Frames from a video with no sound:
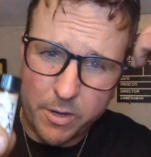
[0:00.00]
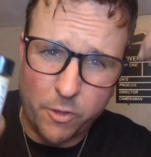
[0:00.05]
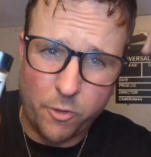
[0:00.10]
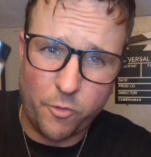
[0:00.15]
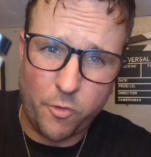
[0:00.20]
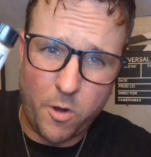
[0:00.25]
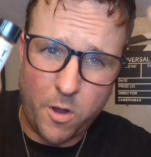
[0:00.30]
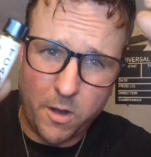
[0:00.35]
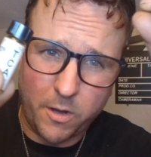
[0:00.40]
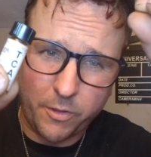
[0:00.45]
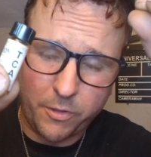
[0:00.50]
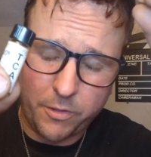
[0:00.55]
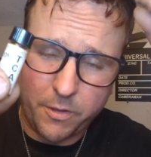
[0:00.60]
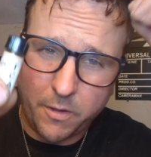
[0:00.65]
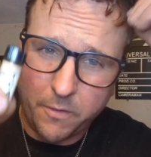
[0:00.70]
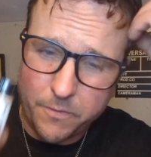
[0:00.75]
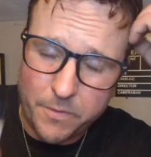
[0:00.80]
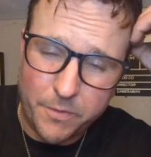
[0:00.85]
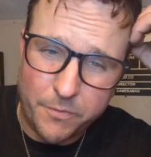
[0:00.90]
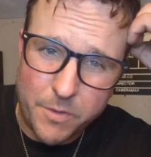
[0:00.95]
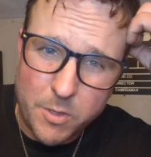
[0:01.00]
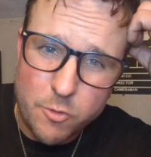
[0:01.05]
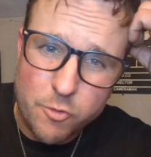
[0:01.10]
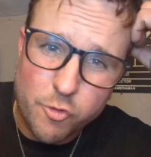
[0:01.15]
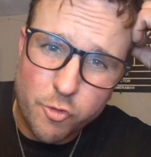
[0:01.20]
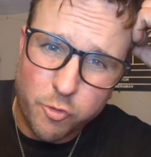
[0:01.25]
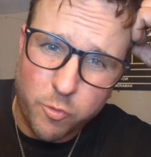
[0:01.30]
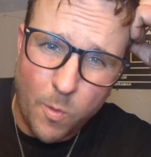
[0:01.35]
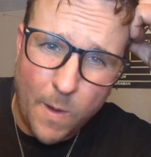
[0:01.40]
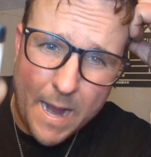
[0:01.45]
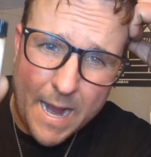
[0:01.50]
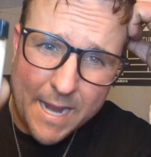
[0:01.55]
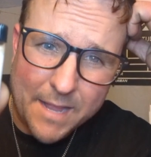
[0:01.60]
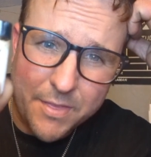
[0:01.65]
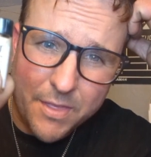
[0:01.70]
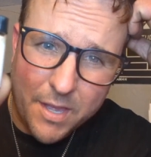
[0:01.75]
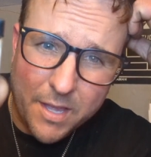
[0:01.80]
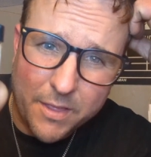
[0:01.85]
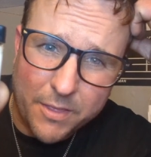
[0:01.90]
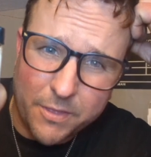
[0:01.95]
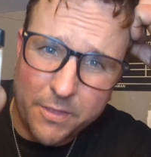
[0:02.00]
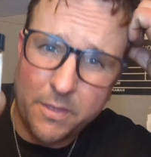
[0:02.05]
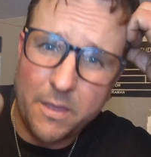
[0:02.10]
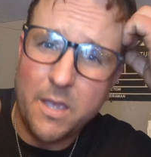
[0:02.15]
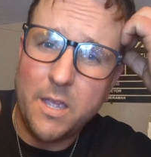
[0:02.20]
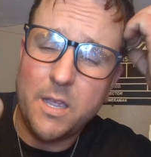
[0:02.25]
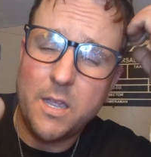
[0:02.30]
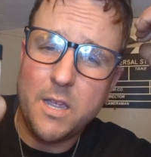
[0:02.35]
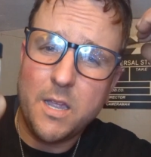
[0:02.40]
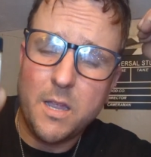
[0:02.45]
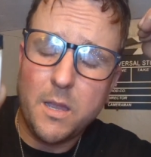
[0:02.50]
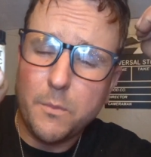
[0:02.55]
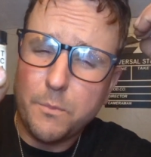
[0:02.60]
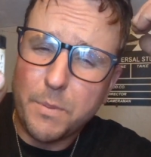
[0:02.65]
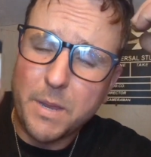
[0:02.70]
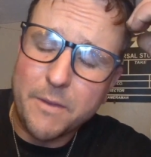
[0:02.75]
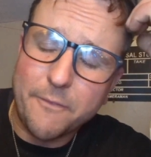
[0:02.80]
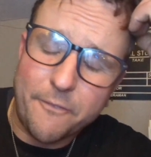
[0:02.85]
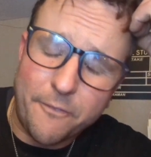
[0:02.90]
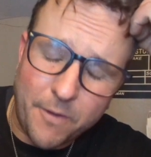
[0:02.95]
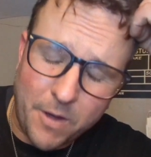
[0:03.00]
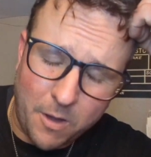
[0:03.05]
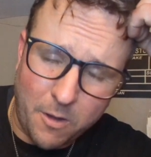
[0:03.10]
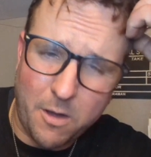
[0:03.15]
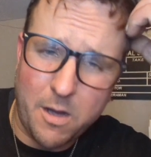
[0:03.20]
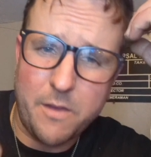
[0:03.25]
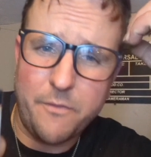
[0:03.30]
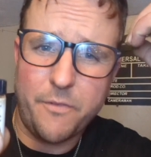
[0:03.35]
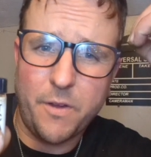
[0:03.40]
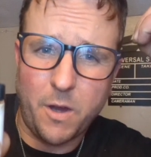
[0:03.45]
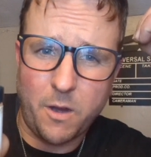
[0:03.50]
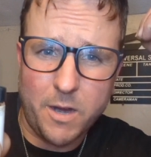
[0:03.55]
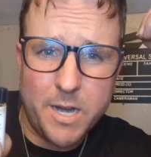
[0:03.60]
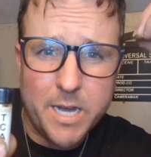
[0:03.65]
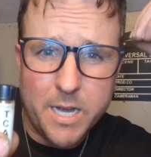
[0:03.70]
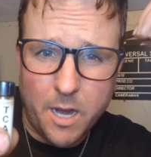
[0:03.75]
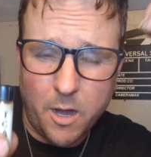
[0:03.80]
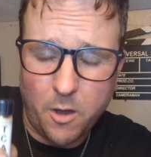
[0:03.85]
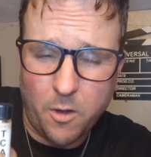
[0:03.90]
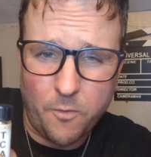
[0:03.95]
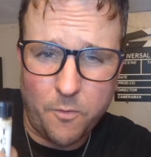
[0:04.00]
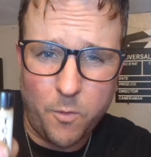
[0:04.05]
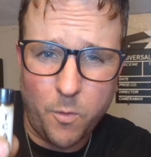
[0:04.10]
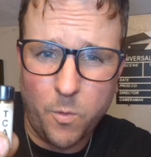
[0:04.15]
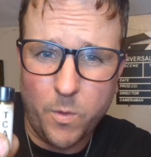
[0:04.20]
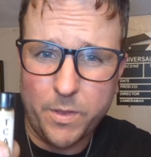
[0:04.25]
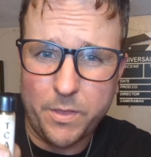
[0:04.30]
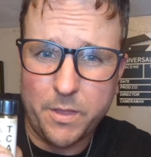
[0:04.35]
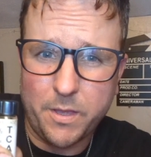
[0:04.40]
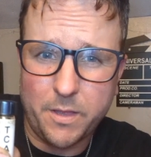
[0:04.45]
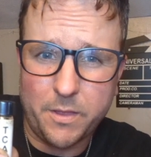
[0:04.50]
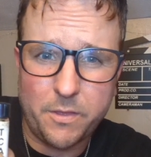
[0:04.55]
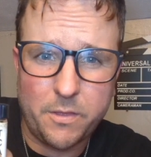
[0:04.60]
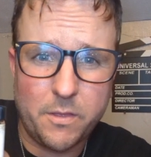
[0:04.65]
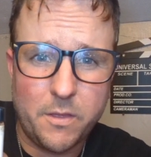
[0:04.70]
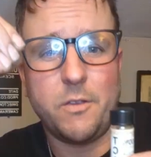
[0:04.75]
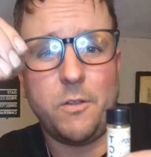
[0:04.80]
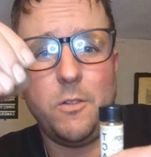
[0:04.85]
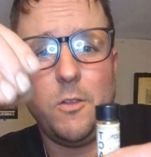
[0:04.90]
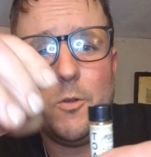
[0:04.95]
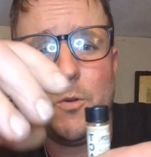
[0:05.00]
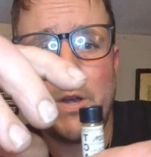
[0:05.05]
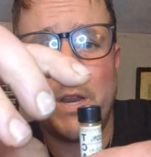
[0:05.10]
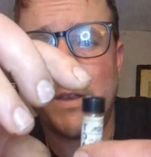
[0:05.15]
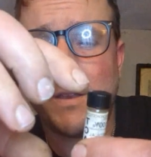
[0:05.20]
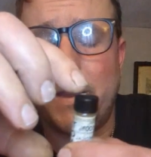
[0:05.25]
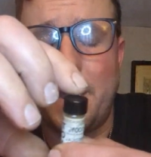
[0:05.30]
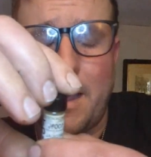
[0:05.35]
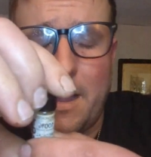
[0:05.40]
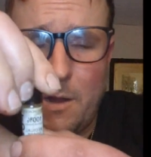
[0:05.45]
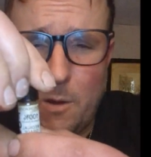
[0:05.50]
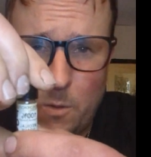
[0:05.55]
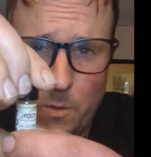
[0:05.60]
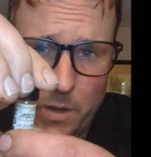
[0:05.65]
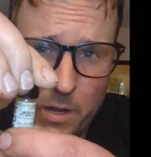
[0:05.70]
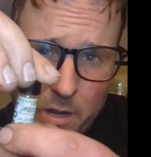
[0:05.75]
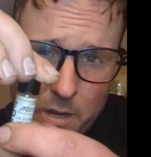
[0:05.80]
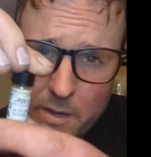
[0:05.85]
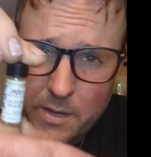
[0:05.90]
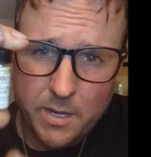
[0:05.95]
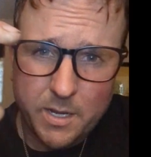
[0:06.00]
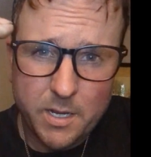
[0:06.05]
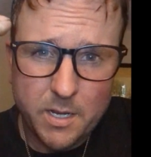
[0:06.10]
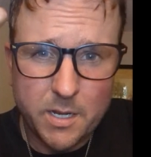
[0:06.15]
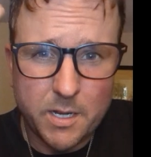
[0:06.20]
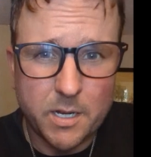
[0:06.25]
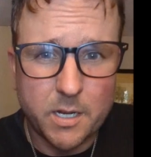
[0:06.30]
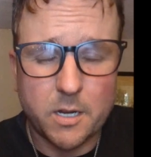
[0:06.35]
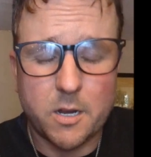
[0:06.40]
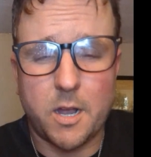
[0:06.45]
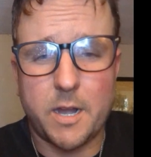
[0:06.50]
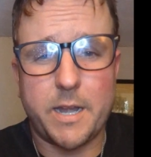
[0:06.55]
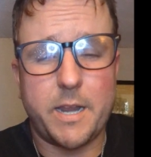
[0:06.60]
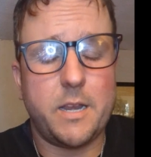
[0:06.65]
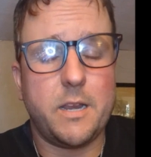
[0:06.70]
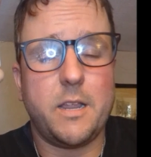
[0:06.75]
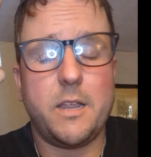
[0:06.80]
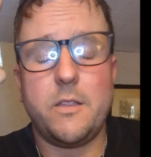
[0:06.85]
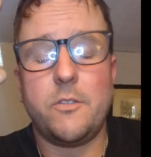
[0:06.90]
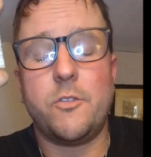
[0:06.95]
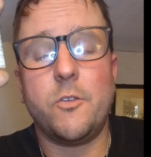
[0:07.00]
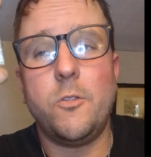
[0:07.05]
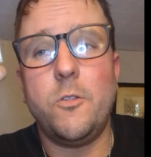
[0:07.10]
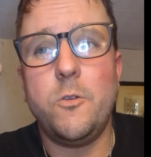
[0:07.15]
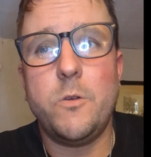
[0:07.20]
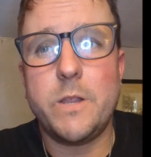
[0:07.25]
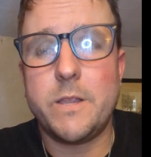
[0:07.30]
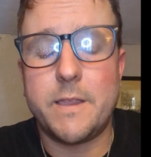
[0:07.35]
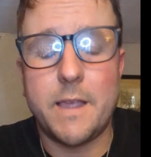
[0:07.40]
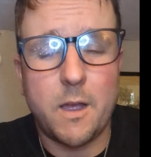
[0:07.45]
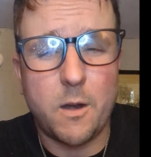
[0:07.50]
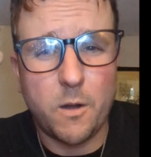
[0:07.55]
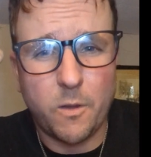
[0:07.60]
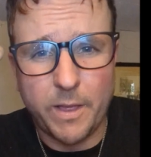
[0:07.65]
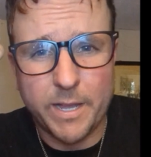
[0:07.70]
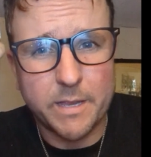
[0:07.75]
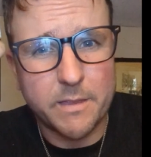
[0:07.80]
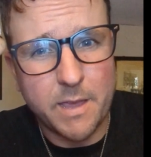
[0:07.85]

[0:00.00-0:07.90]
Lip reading: strong stuff. If you try this, be very, very careful with this. Dilute it down. Dilute it down to like